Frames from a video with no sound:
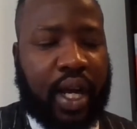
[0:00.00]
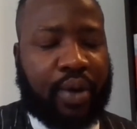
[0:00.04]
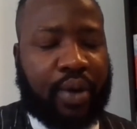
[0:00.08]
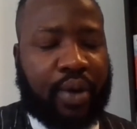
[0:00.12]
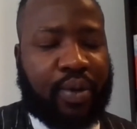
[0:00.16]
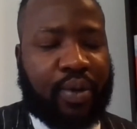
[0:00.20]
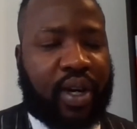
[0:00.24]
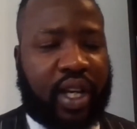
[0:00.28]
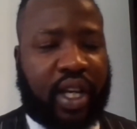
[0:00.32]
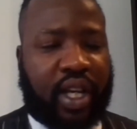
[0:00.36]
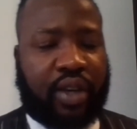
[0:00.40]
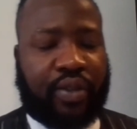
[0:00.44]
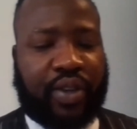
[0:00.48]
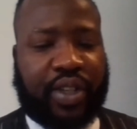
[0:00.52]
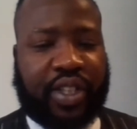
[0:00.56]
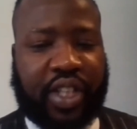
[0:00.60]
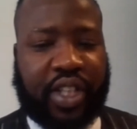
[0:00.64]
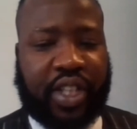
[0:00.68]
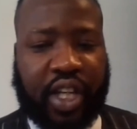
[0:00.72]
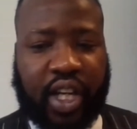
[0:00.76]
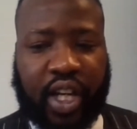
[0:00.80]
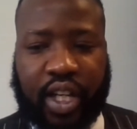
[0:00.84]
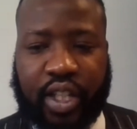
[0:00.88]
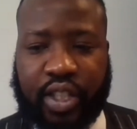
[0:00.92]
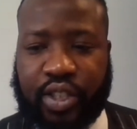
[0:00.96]
I want to give a
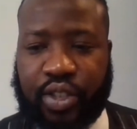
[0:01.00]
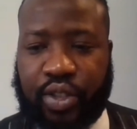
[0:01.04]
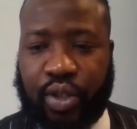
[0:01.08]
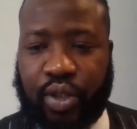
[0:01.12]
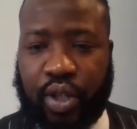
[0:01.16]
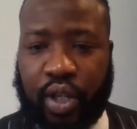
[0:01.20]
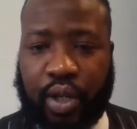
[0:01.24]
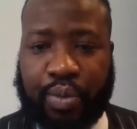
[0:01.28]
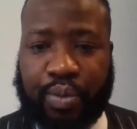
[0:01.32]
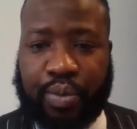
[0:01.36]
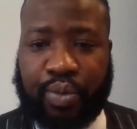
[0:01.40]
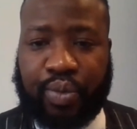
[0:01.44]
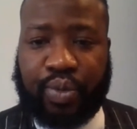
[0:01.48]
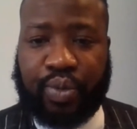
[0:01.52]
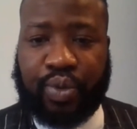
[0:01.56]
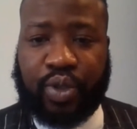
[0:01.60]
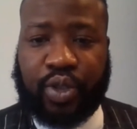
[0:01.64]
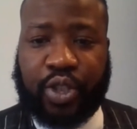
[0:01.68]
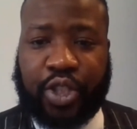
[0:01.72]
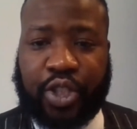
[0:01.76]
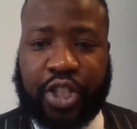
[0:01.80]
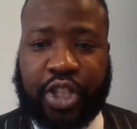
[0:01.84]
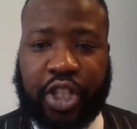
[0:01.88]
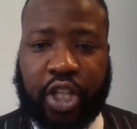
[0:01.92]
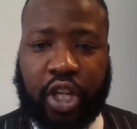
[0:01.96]
chance
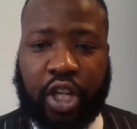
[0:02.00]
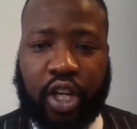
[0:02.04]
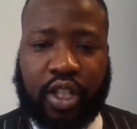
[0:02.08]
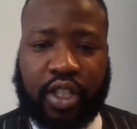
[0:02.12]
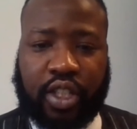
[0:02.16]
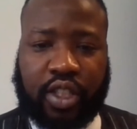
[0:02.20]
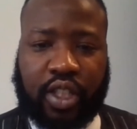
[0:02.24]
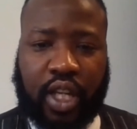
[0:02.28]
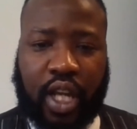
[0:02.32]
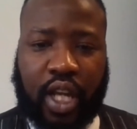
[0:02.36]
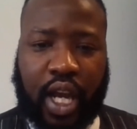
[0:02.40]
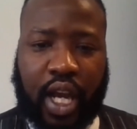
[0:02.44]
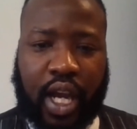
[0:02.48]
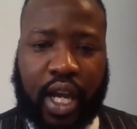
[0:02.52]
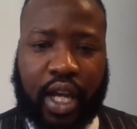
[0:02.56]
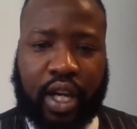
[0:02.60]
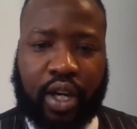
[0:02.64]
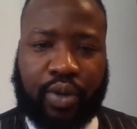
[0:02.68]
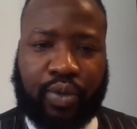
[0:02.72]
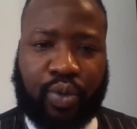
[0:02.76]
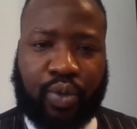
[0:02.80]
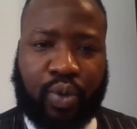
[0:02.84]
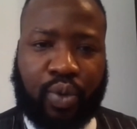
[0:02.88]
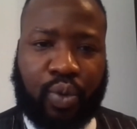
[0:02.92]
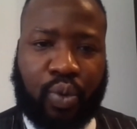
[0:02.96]
to share the slide
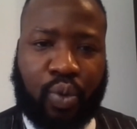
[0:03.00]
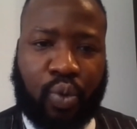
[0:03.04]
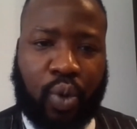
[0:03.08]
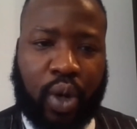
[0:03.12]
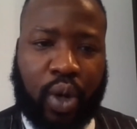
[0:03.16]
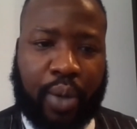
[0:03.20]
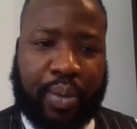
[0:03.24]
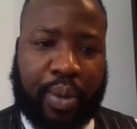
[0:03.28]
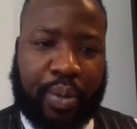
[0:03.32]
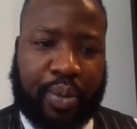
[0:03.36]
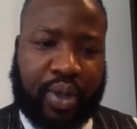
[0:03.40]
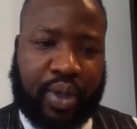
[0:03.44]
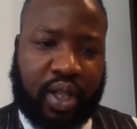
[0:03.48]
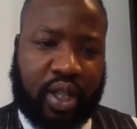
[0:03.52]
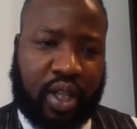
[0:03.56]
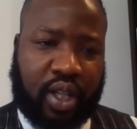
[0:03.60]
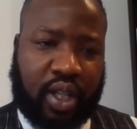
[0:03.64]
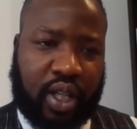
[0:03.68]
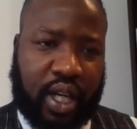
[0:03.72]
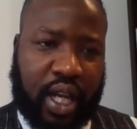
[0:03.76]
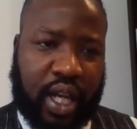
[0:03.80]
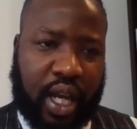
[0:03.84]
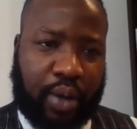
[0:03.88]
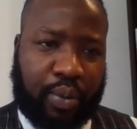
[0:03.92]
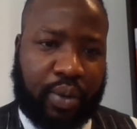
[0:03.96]
of where people can
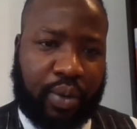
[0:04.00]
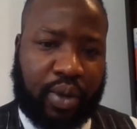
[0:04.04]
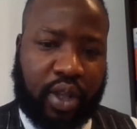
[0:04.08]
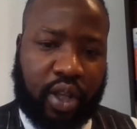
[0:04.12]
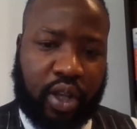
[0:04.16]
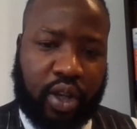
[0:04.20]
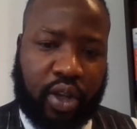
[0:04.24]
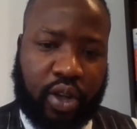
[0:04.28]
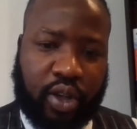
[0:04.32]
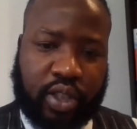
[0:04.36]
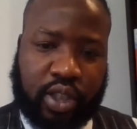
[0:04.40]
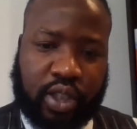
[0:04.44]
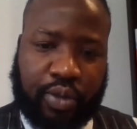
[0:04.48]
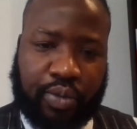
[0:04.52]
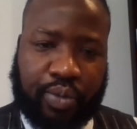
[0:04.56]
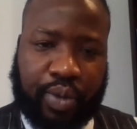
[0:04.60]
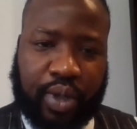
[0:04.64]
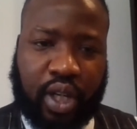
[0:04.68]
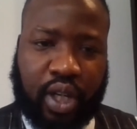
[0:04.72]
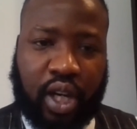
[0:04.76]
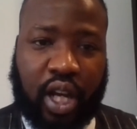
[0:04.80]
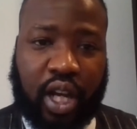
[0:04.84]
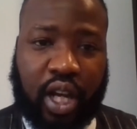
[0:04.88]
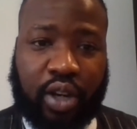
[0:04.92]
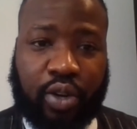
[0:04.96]
connect with you, because there've been
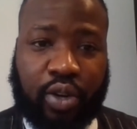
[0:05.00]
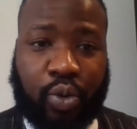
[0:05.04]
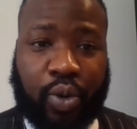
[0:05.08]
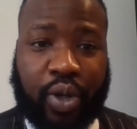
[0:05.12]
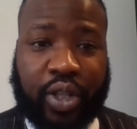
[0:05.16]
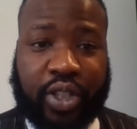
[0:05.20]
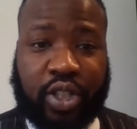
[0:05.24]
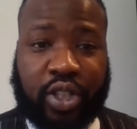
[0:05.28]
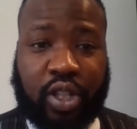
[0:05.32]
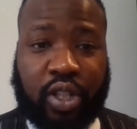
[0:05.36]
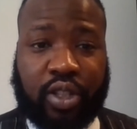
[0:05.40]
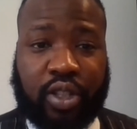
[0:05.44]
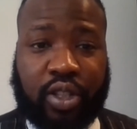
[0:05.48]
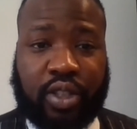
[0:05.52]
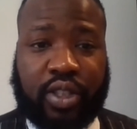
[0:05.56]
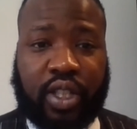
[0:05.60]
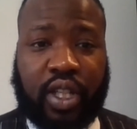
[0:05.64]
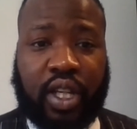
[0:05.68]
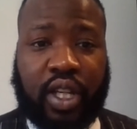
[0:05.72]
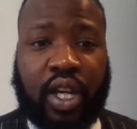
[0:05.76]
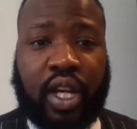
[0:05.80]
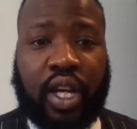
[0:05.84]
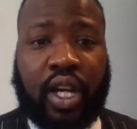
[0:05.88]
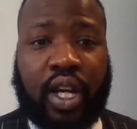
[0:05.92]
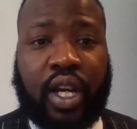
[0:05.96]
a lot of questions
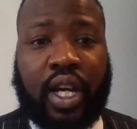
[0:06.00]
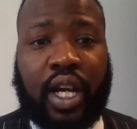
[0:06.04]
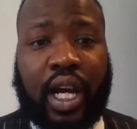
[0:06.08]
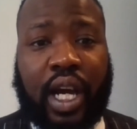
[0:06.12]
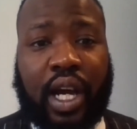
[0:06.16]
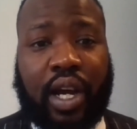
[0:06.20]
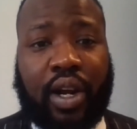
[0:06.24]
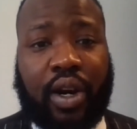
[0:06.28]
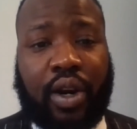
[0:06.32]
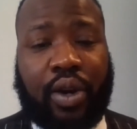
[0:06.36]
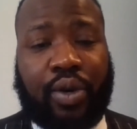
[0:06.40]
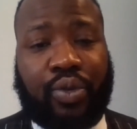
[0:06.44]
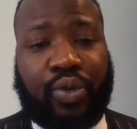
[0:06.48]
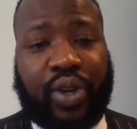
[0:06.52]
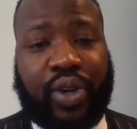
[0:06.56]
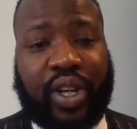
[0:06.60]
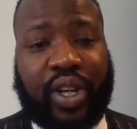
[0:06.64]
around